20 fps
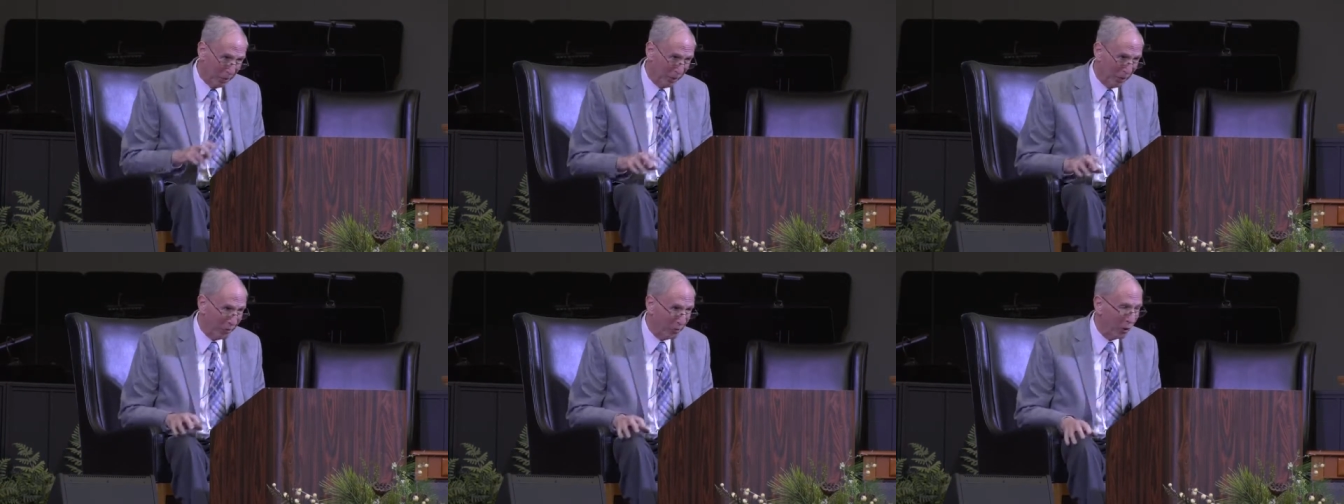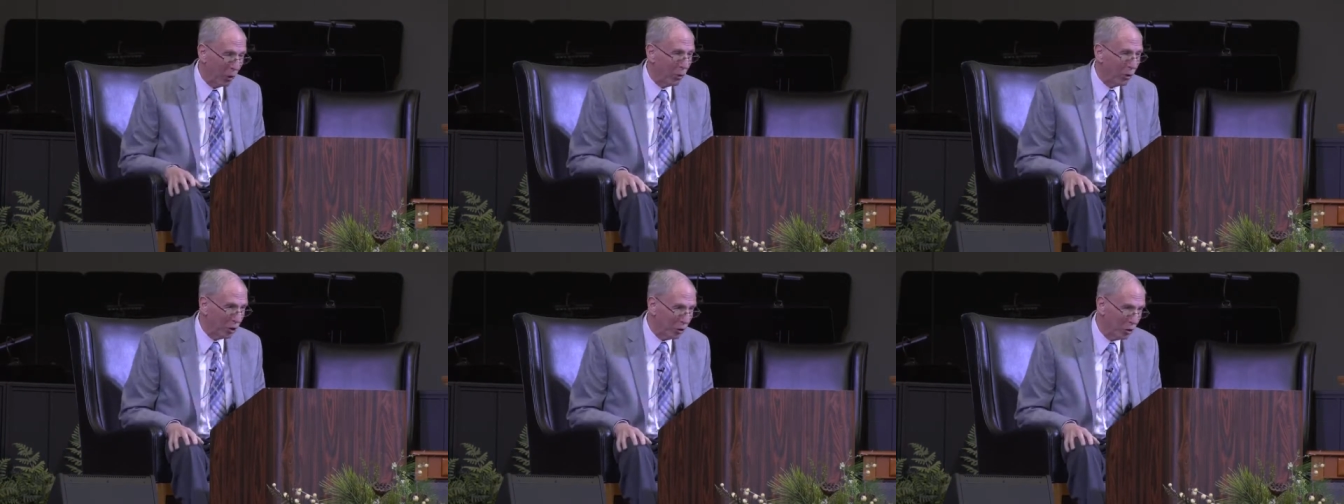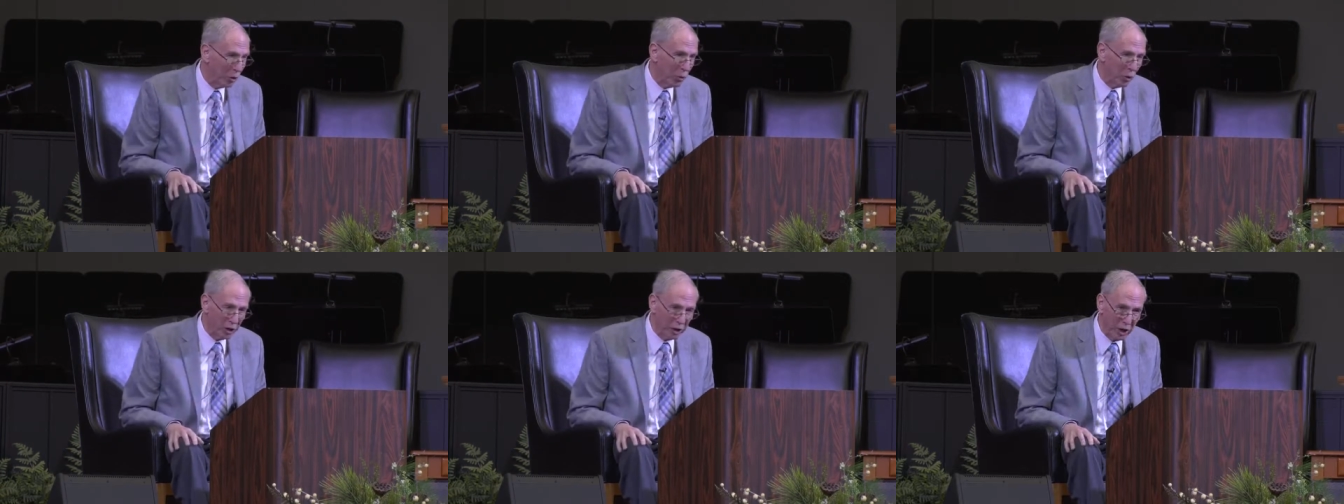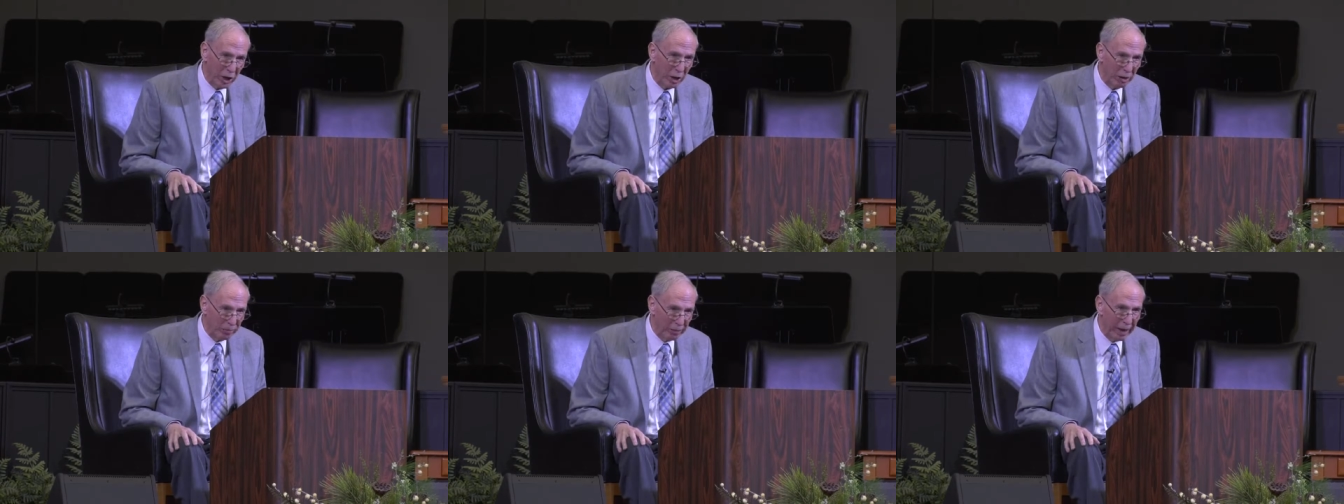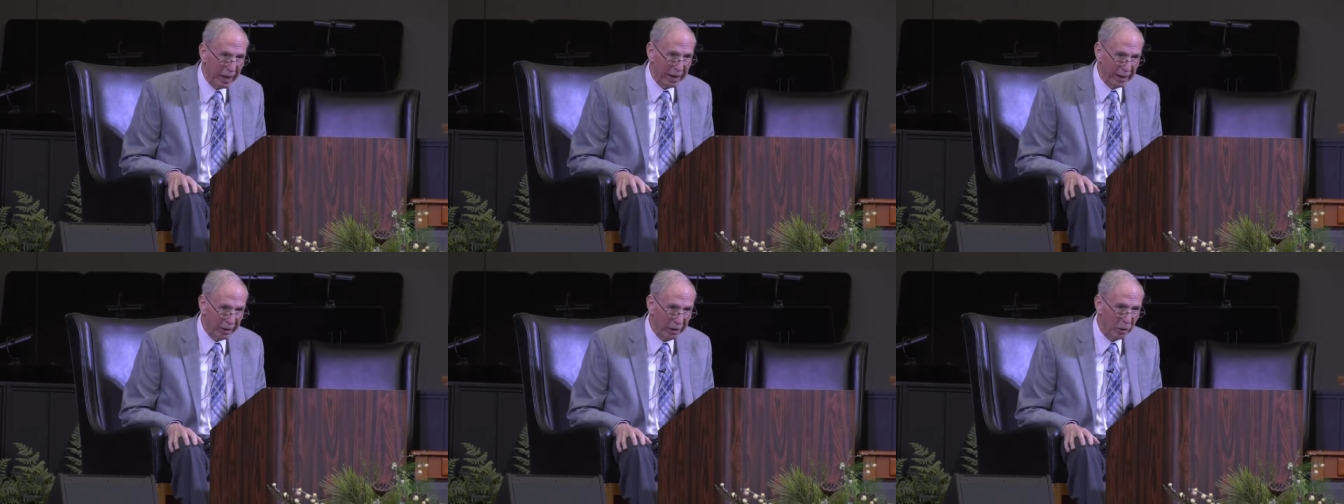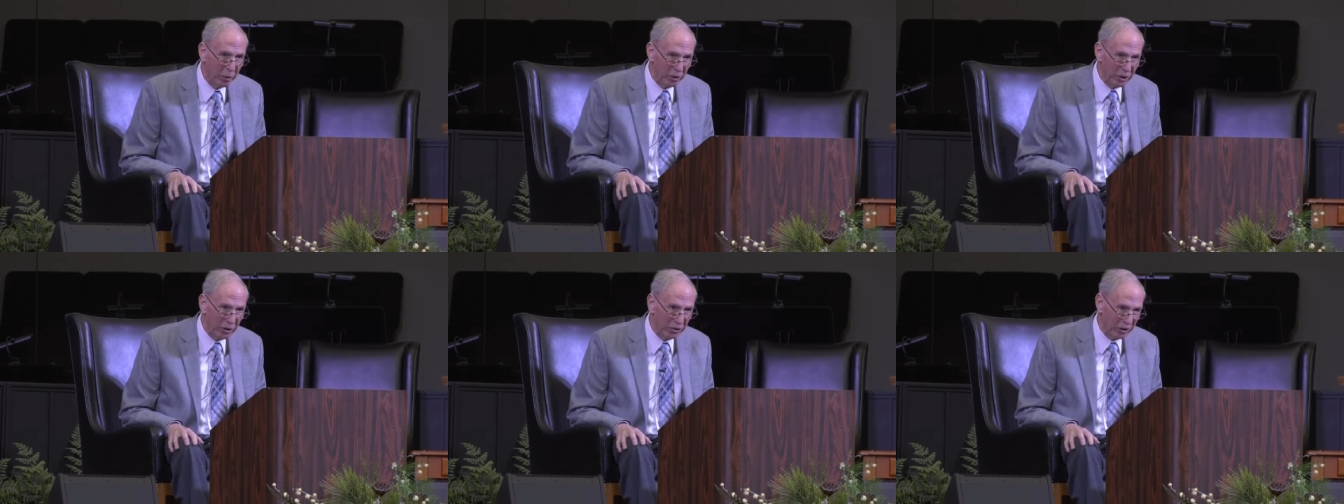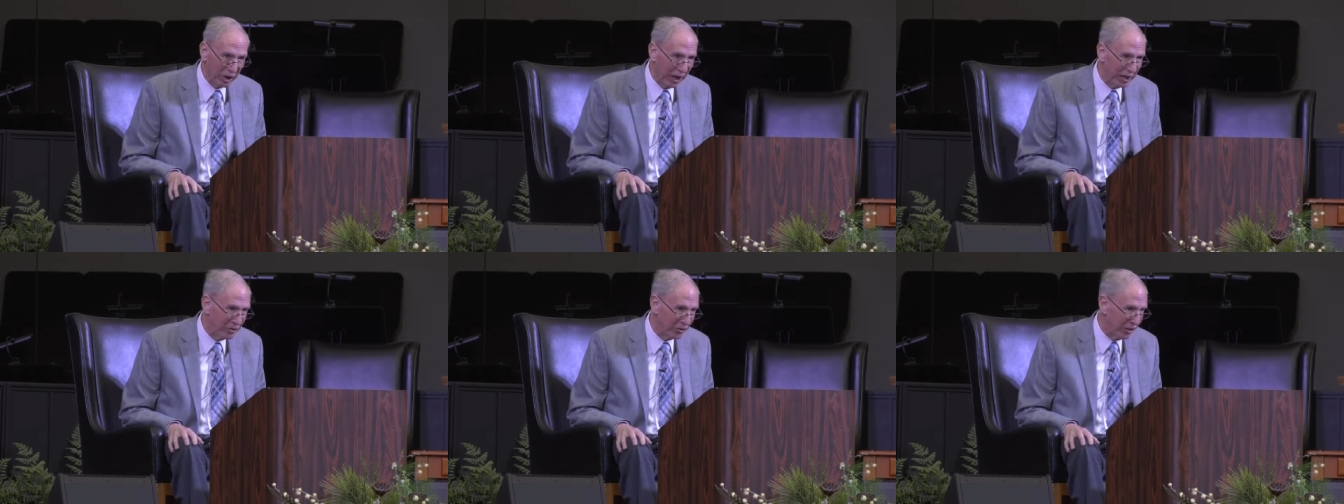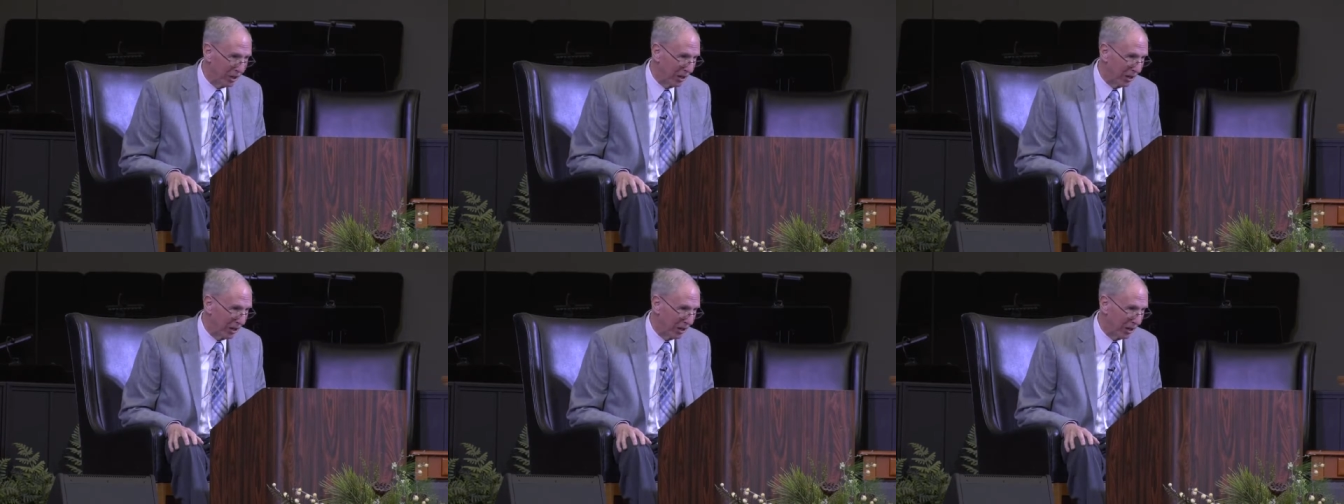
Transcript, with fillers: devoted to a young man who decides